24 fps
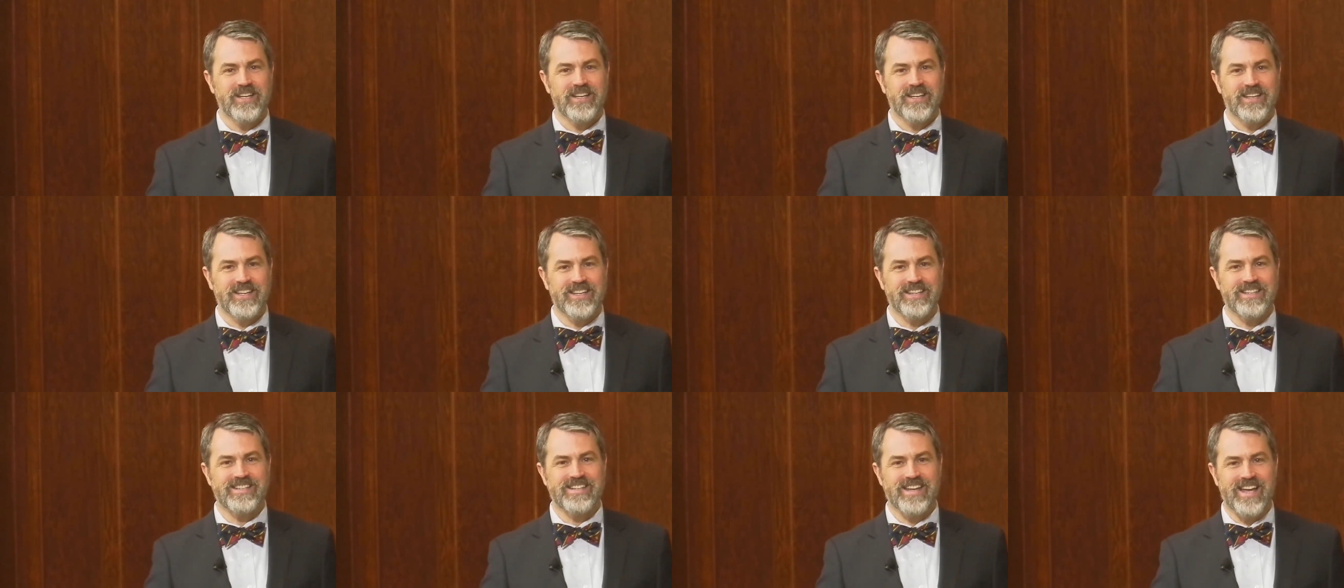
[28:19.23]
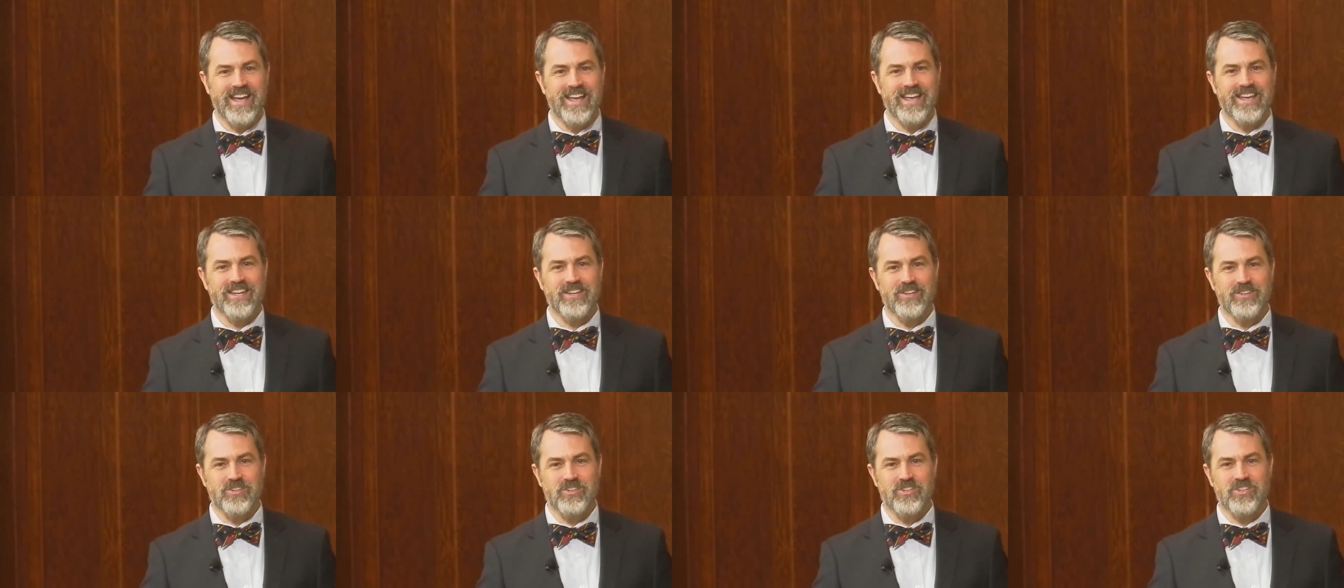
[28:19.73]

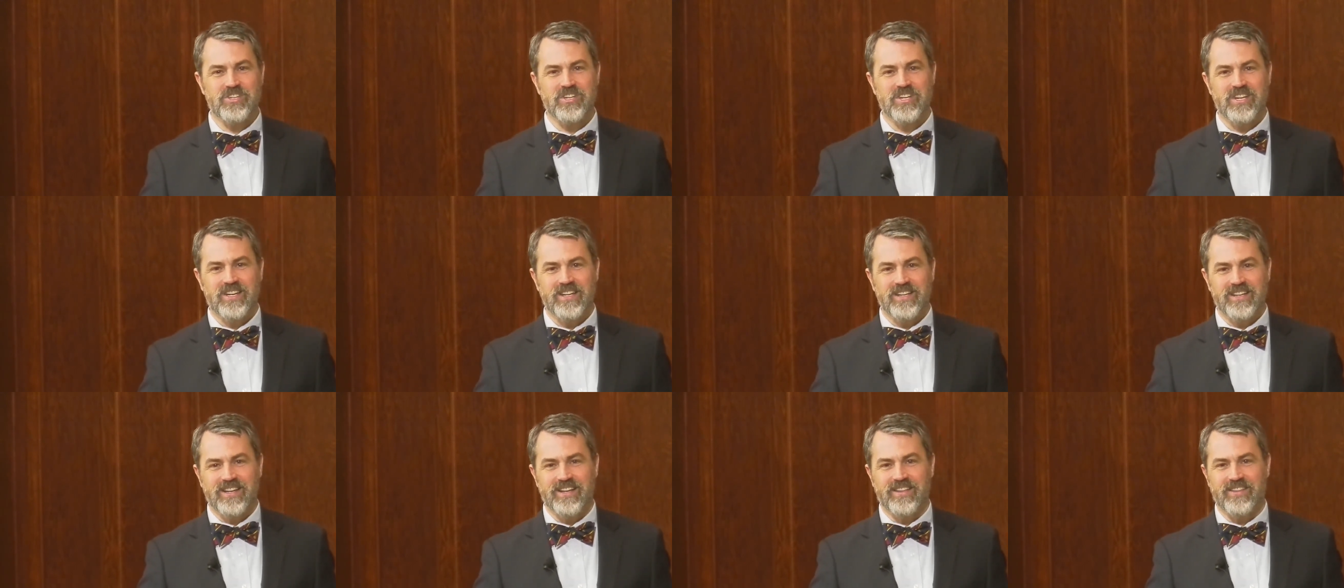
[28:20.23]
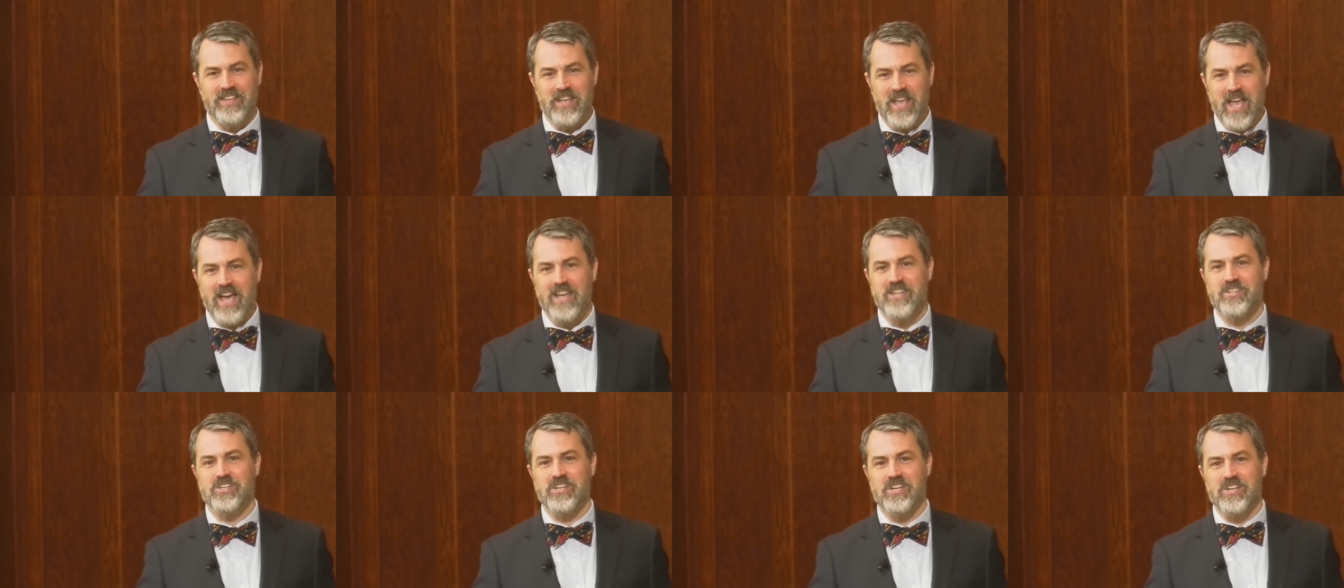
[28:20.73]
contains the
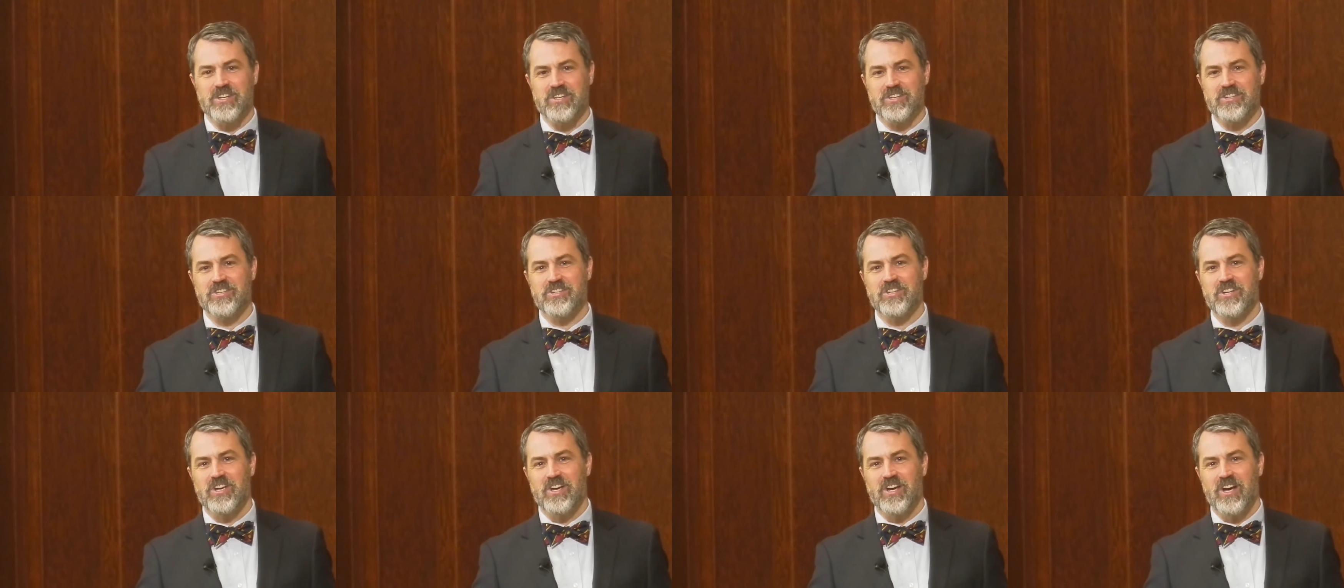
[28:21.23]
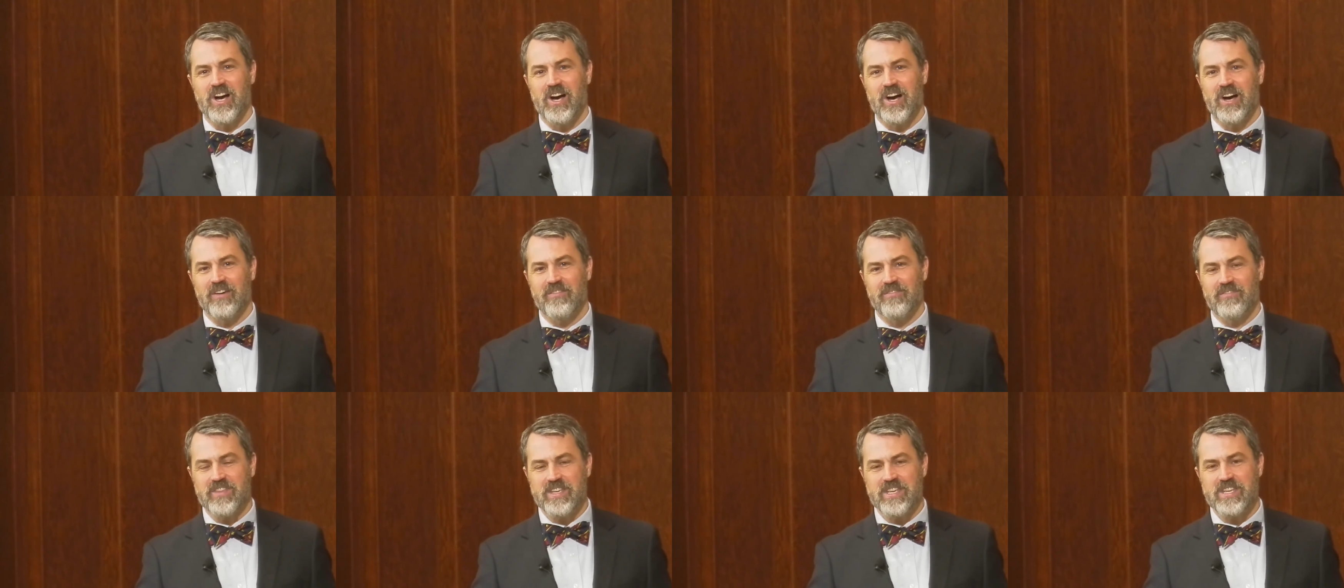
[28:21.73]
essence
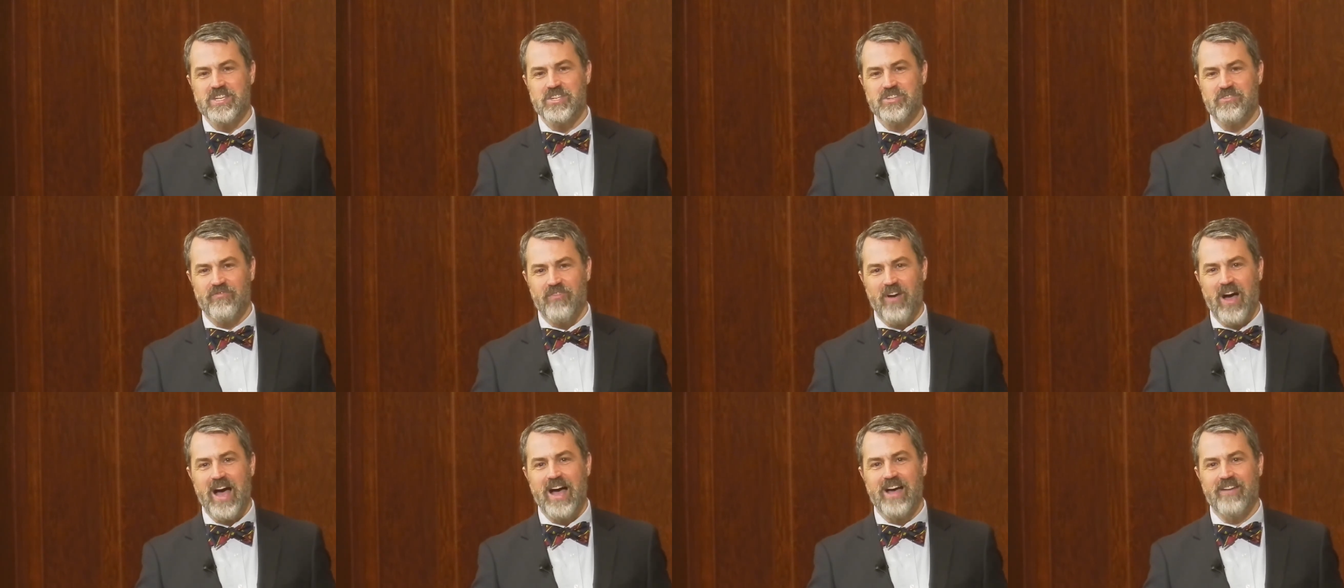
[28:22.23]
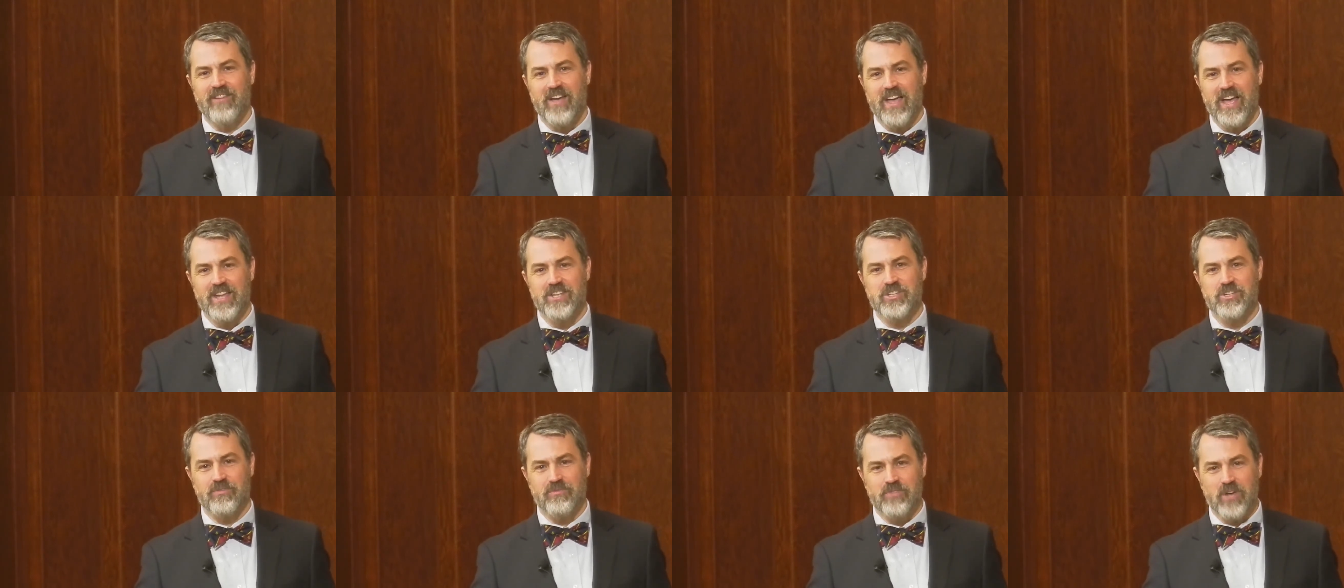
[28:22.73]
of these five
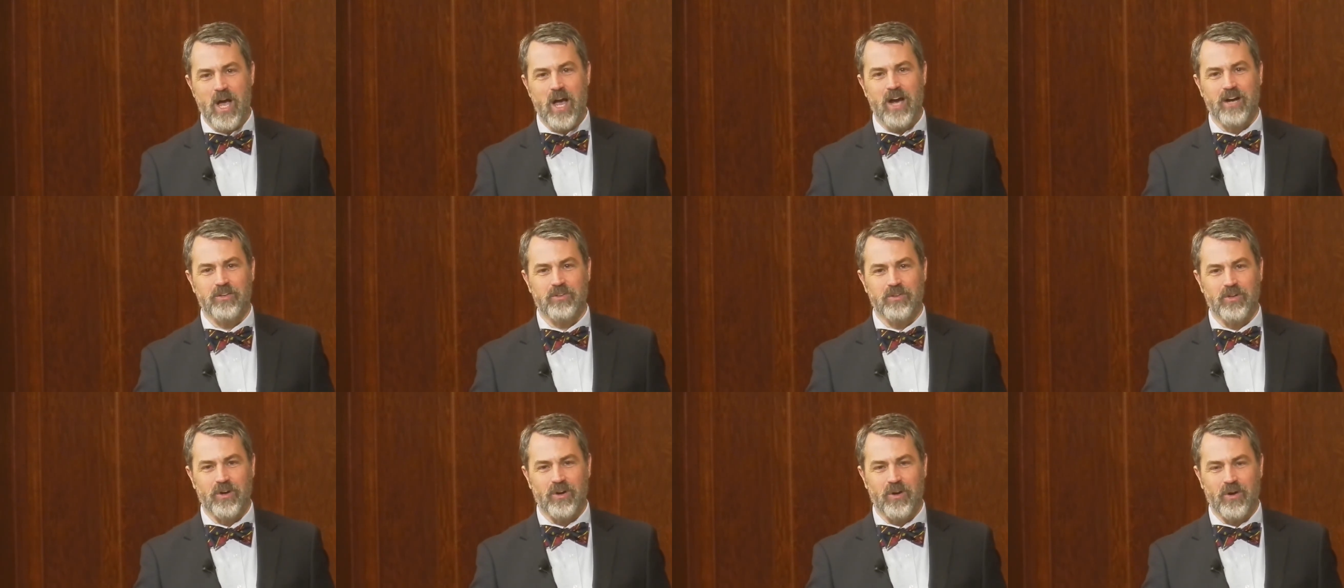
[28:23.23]
heads of doctrine,